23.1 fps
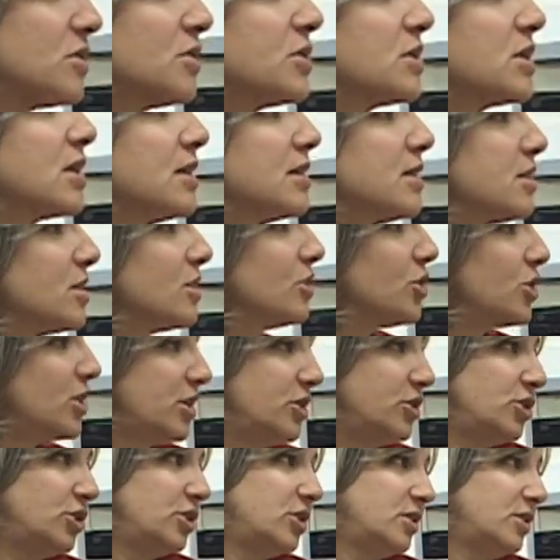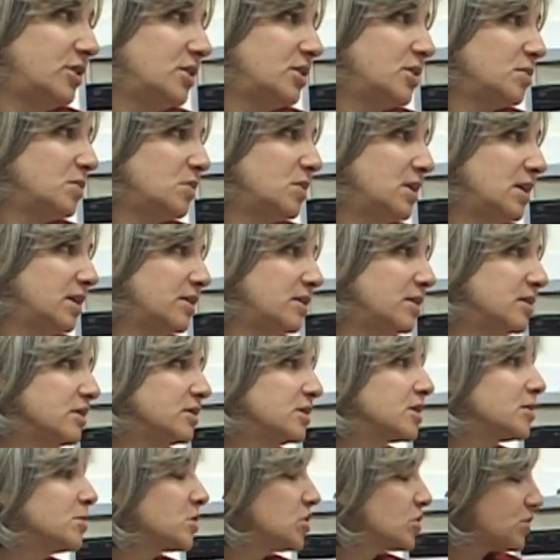and suggestions with
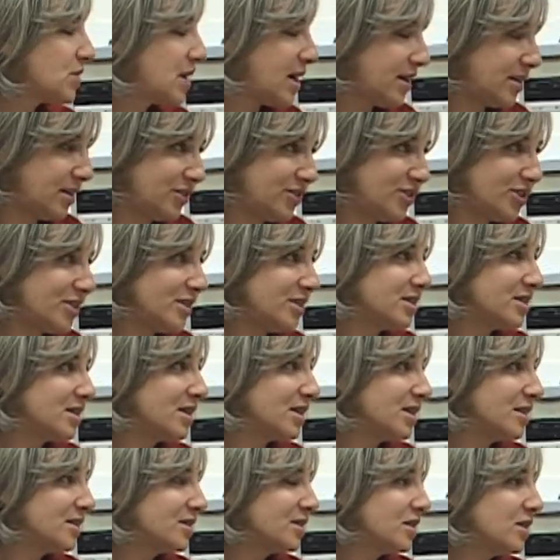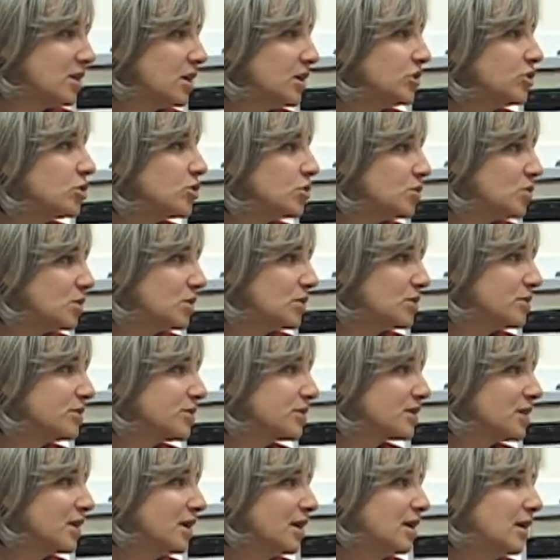some strategies and
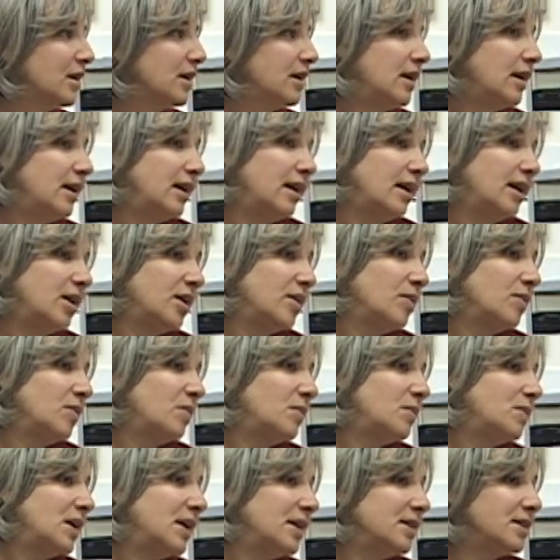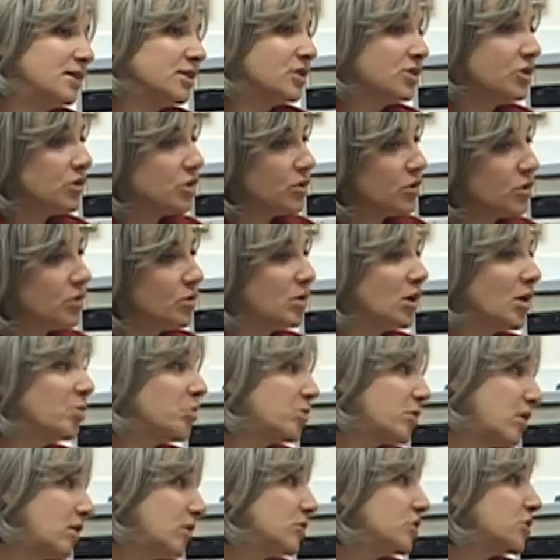tools, and ways to
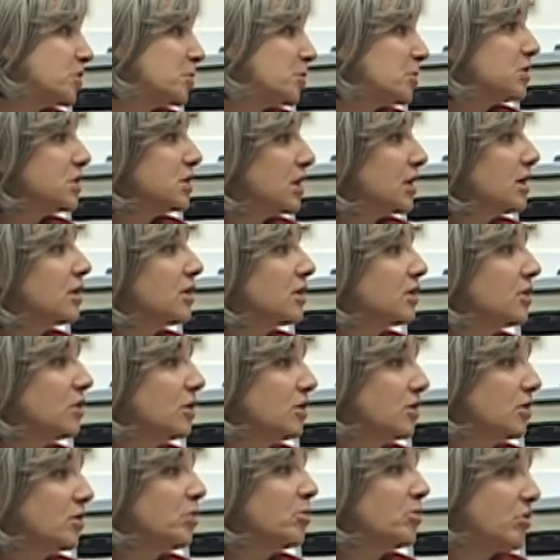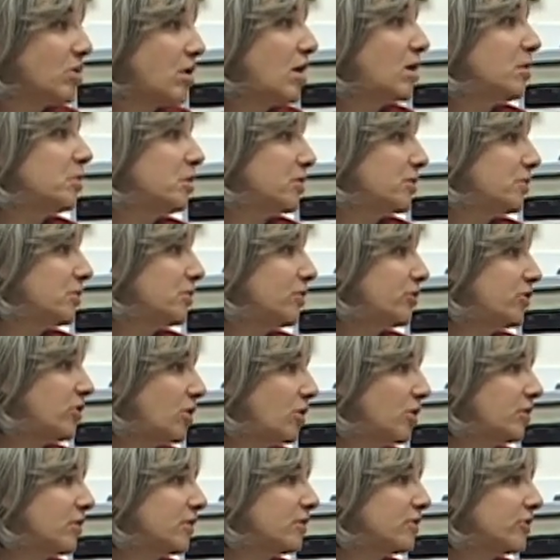approach a particular problem.
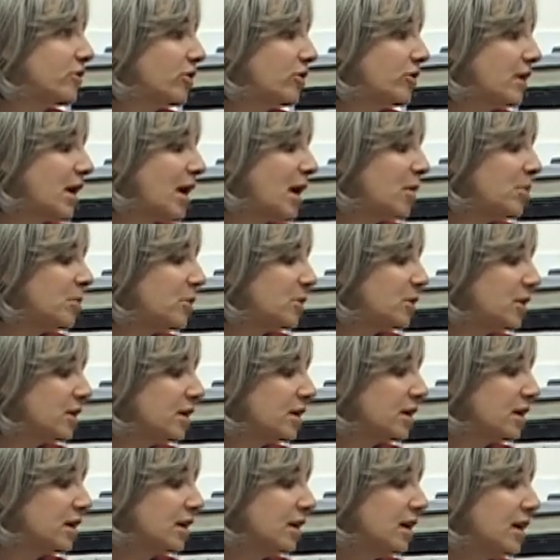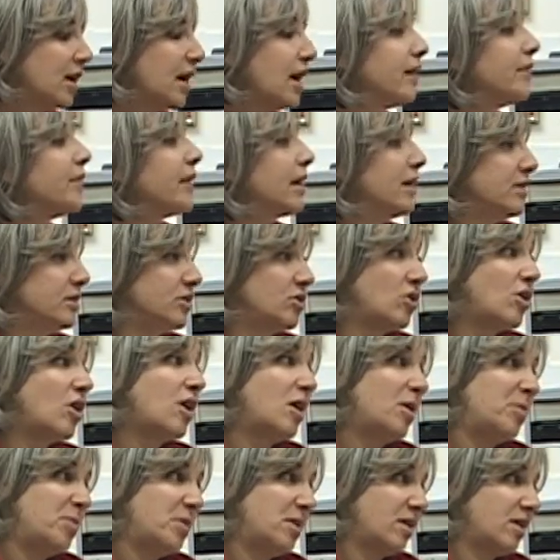So that book and that
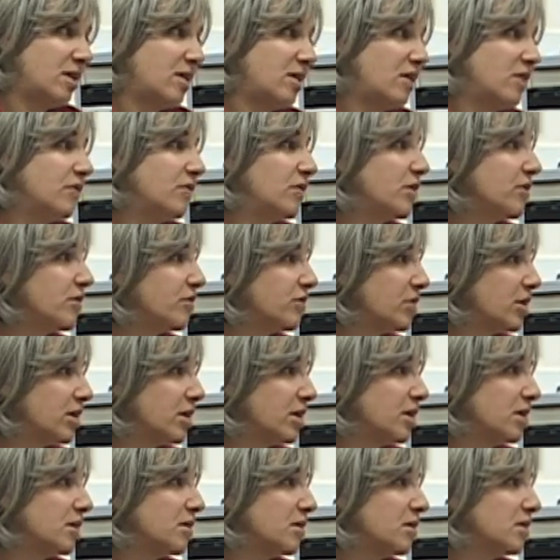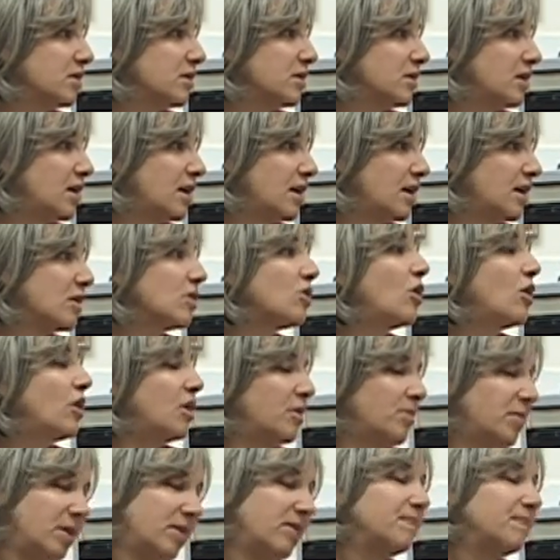topic are very, very common.